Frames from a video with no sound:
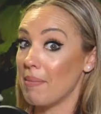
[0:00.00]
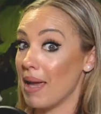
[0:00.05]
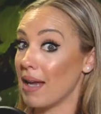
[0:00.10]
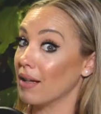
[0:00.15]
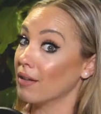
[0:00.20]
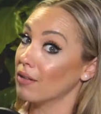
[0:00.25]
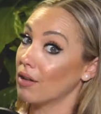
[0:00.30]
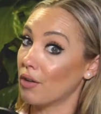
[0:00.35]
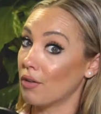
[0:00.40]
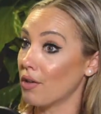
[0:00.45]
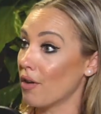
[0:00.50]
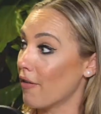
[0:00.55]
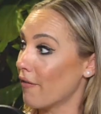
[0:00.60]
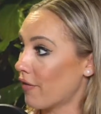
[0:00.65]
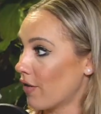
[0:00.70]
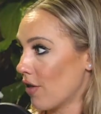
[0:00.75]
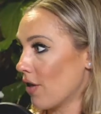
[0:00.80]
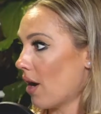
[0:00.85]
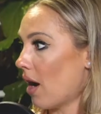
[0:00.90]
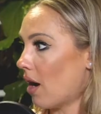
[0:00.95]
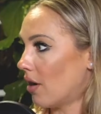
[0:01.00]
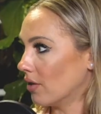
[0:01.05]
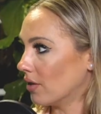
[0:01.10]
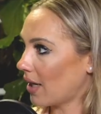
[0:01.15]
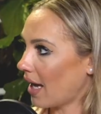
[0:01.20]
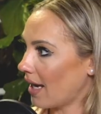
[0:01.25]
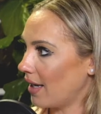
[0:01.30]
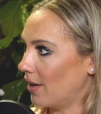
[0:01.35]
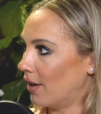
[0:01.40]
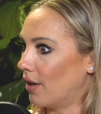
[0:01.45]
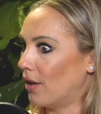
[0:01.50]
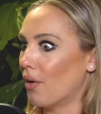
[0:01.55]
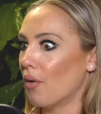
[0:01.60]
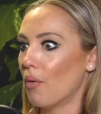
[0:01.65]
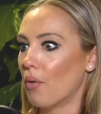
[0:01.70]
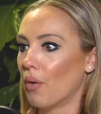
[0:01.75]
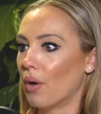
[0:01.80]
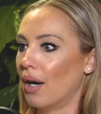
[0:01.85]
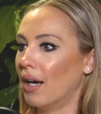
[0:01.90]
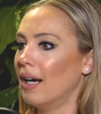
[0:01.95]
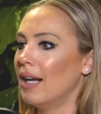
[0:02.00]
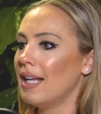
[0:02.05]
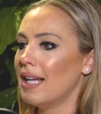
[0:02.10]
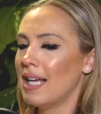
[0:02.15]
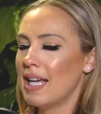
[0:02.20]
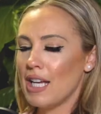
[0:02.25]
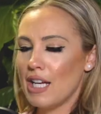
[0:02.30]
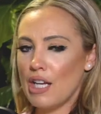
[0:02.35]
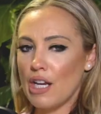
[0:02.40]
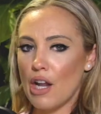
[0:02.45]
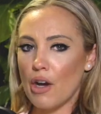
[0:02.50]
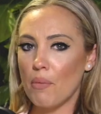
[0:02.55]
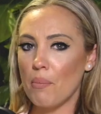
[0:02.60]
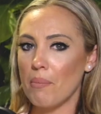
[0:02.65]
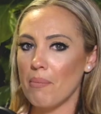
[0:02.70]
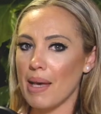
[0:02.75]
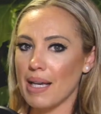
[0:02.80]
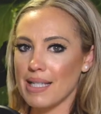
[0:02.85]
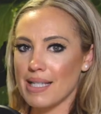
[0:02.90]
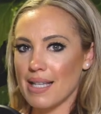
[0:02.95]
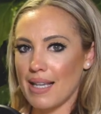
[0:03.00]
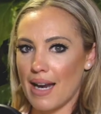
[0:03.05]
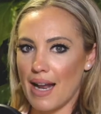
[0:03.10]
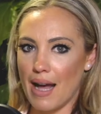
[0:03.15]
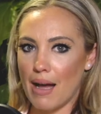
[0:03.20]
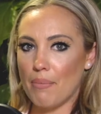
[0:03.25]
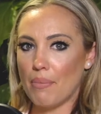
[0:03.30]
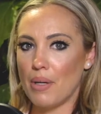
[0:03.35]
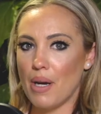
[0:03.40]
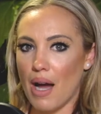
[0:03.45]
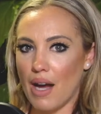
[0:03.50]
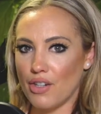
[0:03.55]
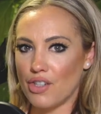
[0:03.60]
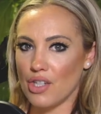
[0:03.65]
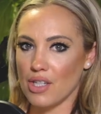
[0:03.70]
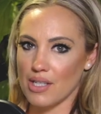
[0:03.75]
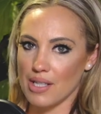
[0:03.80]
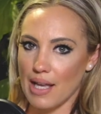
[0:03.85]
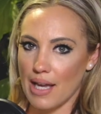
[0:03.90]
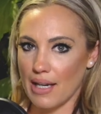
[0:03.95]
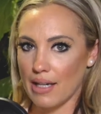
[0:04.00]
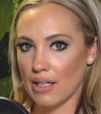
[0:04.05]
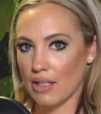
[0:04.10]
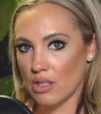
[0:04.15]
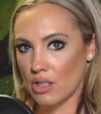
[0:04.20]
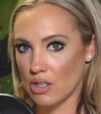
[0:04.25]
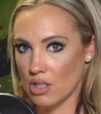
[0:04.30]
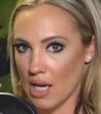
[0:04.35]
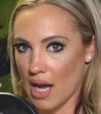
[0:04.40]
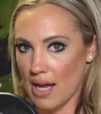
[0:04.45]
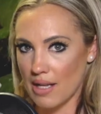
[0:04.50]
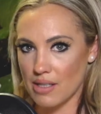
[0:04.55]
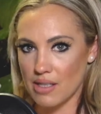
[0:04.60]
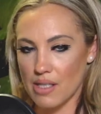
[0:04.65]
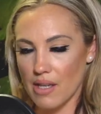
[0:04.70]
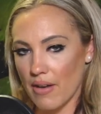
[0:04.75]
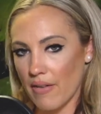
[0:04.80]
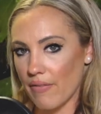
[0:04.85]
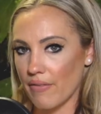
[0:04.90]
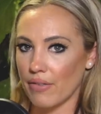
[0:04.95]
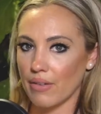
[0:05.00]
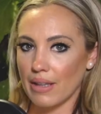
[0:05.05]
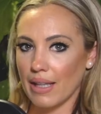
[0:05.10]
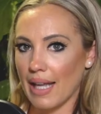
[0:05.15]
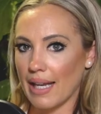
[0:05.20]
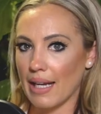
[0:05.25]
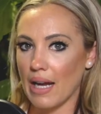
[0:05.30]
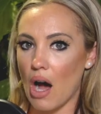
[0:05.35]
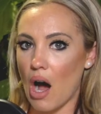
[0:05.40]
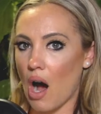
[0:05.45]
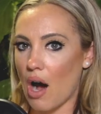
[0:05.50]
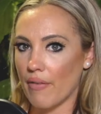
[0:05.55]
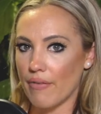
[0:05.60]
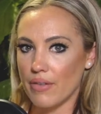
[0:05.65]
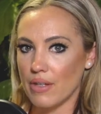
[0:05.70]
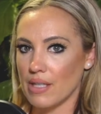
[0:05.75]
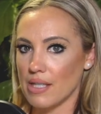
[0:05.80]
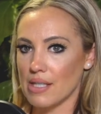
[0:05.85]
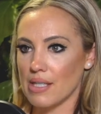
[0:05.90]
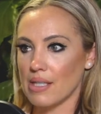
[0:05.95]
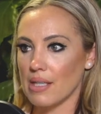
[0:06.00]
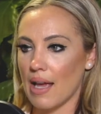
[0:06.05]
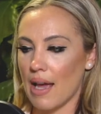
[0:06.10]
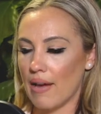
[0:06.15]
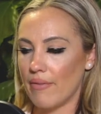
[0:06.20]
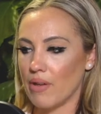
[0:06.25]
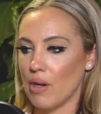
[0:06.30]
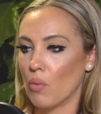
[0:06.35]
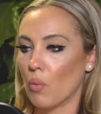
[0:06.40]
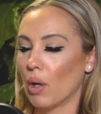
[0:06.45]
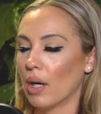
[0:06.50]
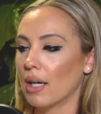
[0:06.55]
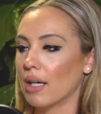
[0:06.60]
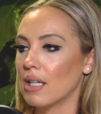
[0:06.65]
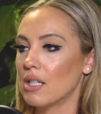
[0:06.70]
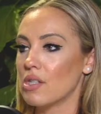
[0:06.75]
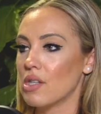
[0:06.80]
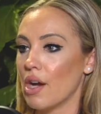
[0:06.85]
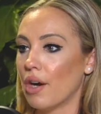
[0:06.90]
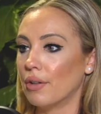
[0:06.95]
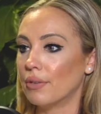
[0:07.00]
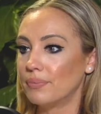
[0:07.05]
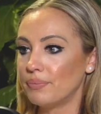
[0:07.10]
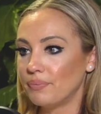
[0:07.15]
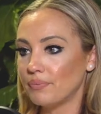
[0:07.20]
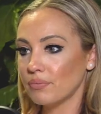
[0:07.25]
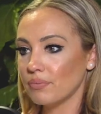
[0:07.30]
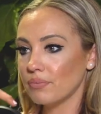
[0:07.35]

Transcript: make a logo for the all-nighter or, you know, mix it up, not just like tons of like office heavy work. So